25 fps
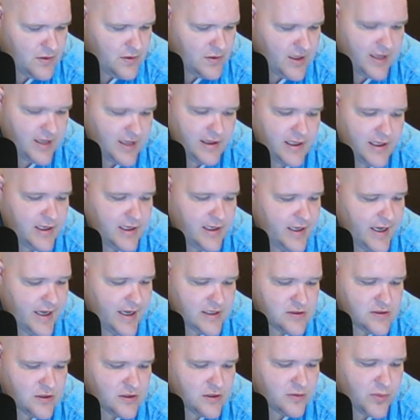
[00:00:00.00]
lady
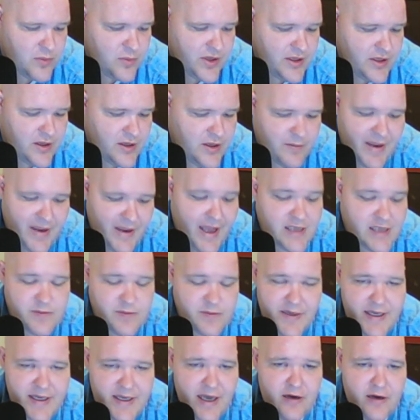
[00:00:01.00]
asked our opinion, asked
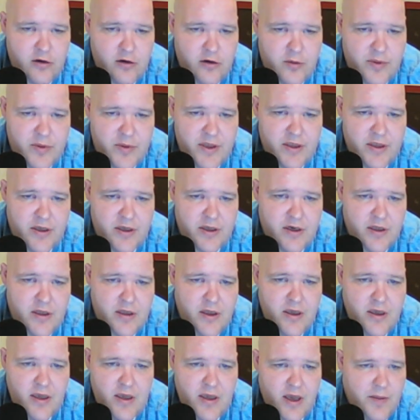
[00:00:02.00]
my dad her opinion,
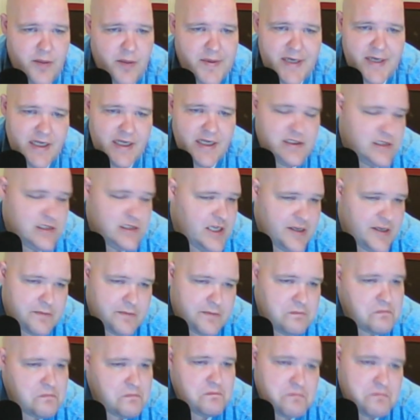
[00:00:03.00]
and my dad's
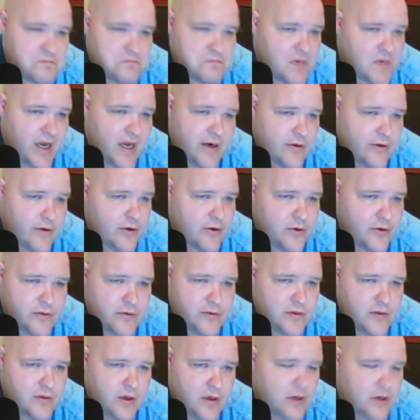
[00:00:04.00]
like, I don't know.
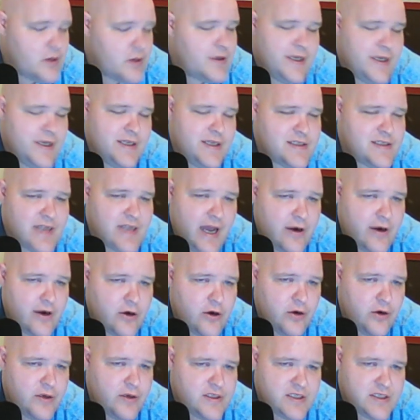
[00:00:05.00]
Or he didn't say, I don't
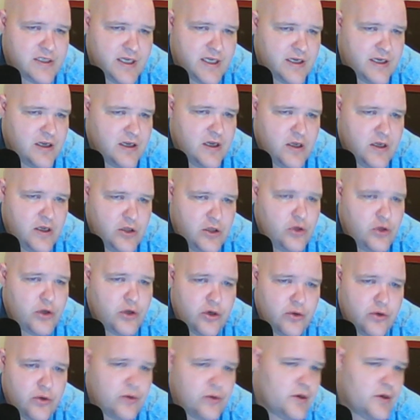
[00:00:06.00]
know. He said, you
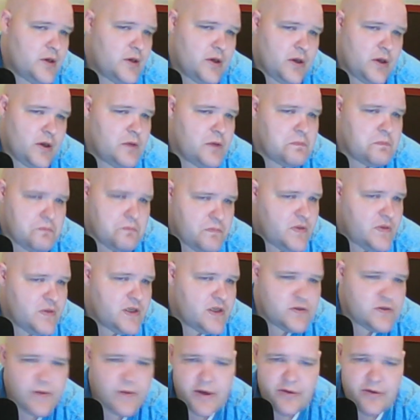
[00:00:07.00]
could do it
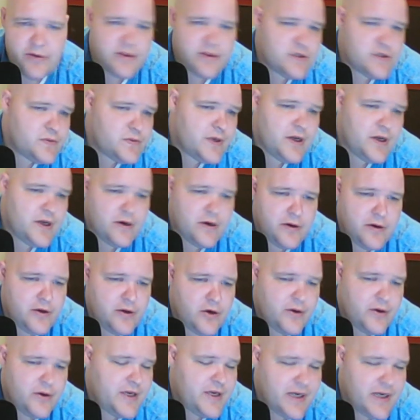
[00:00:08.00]
this way or this way. Or,
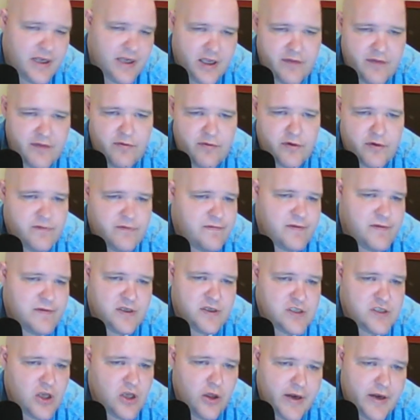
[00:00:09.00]
he didn't give her a
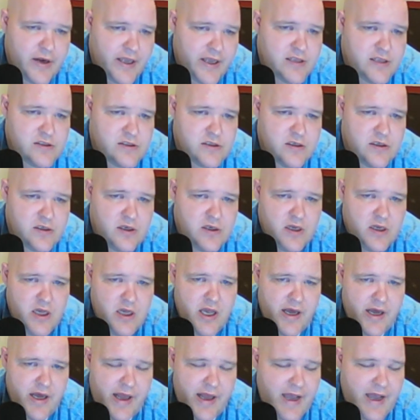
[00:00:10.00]
solid answer.
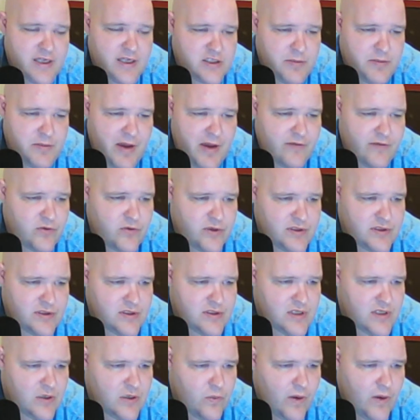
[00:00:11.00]
And I asked him afterwards, I
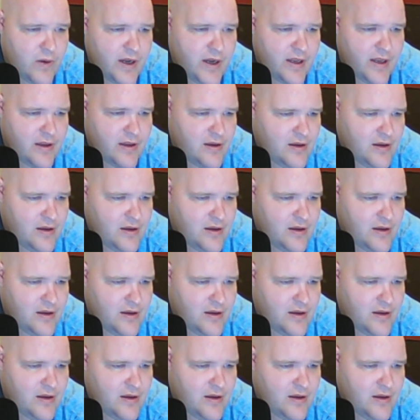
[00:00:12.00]
was like, why